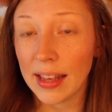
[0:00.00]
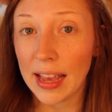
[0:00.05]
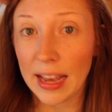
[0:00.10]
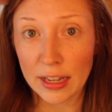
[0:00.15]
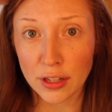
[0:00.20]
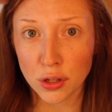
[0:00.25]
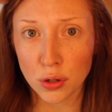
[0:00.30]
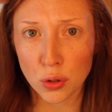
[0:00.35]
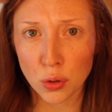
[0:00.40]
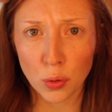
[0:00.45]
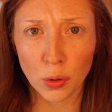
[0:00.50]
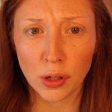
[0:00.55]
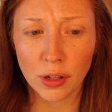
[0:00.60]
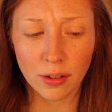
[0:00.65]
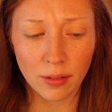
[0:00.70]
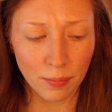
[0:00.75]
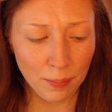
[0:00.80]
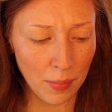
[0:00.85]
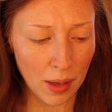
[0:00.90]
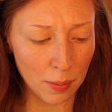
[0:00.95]
As
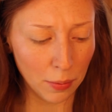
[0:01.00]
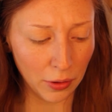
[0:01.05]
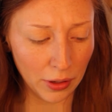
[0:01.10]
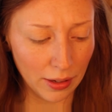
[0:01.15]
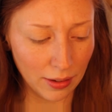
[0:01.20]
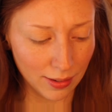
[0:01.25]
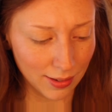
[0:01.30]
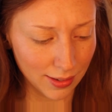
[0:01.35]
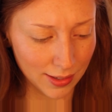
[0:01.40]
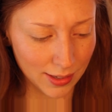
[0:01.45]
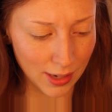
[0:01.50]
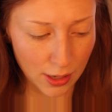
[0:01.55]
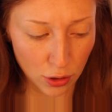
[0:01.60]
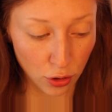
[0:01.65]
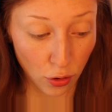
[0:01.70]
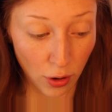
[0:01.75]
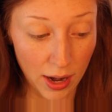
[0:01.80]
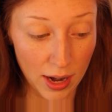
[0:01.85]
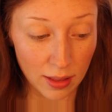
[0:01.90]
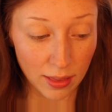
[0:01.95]
usual, Maybelline does
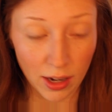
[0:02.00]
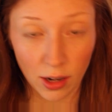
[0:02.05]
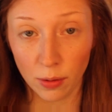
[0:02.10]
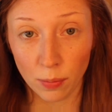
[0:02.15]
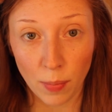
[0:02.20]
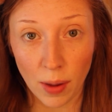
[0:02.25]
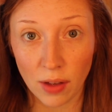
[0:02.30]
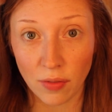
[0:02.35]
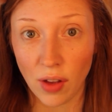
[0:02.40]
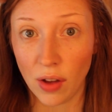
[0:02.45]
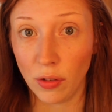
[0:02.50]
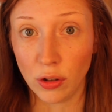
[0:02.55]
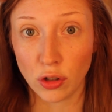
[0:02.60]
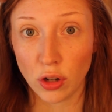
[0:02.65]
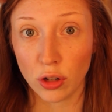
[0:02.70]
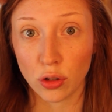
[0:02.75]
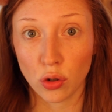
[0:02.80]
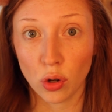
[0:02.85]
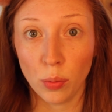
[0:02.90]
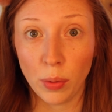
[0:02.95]
great. They're my favorite
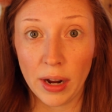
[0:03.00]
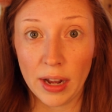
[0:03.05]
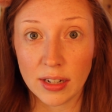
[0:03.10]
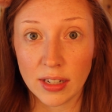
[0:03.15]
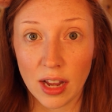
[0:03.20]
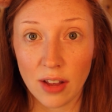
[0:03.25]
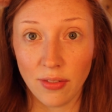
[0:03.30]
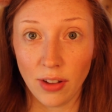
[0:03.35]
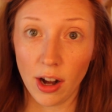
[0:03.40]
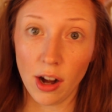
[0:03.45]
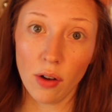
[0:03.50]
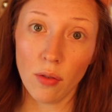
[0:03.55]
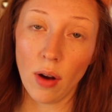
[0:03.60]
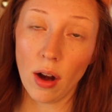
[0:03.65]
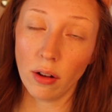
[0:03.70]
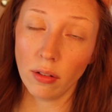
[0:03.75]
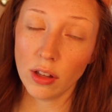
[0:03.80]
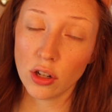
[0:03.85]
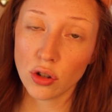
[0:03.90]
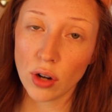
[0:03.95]
drugstore brand. I very
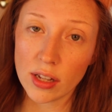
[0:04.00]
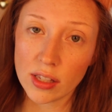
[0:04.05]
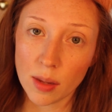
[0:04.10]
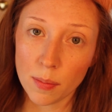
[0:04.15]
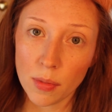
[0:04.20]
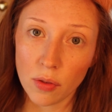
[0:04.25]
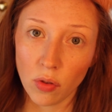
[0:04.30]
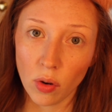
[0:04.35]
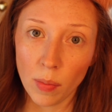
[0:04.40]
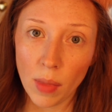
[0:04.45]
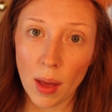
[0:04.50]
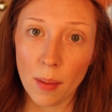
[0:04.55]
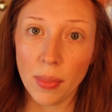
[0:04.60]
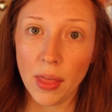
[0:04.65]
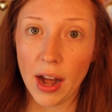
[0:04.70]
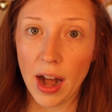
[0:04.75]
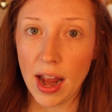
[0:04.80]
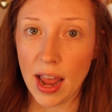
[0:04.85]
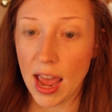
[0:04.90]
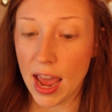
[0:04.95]
rarely try something from them
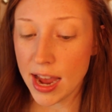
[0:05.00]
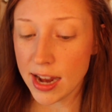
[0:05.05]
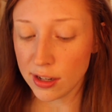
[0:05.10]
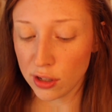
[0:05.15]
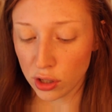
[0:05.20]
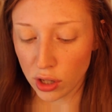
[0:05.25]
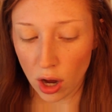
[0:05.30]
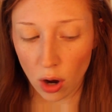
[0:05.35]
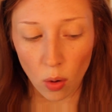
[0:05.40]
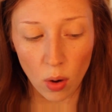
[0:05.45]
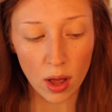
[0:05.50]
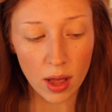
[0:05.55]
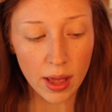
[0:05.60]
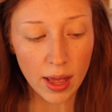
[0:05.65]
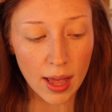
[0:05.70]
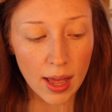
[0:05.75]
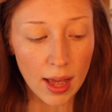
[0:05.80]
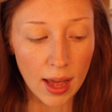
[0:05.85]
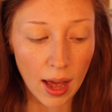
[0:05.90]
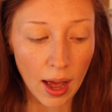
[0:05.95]
that I hate, so
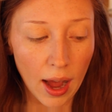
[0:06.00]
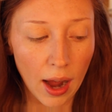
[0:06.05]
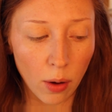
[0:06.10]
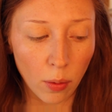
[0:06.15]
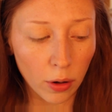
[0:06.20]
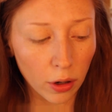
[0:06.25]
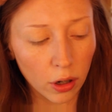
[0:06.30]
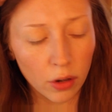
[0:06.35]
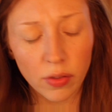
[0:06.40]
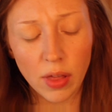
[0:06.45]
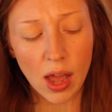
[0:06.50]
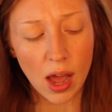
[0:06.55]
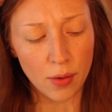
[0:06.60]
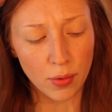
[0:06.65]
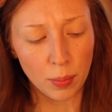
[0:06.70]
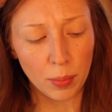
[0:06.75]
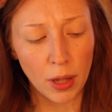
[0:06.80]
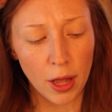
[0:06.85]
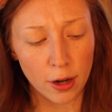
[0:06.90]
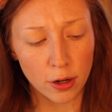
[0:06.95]
I wonder if they
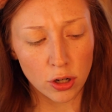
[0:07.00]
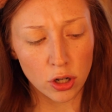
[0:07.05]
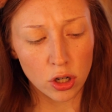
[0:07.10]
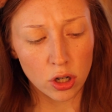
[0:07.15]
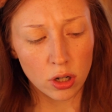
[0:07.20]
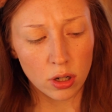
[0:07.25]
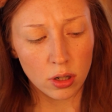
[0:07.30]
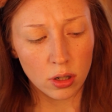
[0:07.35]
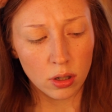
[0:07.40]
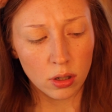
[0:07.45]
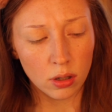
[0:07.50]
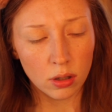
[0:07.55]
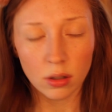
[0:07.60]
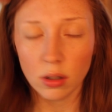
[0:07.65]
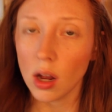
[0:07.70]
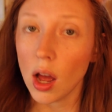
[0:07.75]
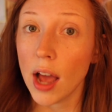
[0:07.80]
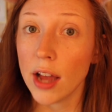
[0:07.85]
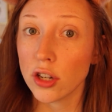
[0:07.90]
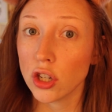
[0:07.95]
have a blush.
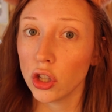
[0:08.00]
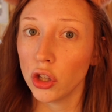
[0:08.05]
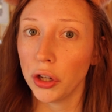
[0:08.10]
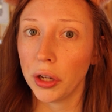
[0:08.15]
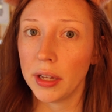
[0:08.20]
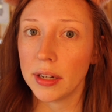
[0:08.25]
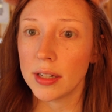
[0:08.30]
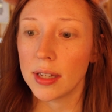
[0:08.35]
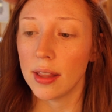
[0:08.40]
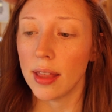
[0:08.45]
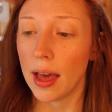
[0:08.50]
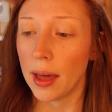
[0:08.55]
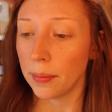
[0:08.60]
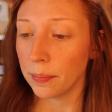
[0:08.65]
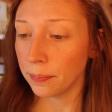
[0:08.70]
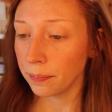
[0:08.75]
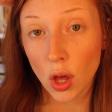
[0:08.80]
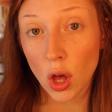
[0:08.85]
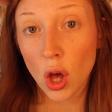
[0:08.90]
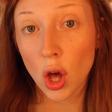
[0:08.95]
I should look into that.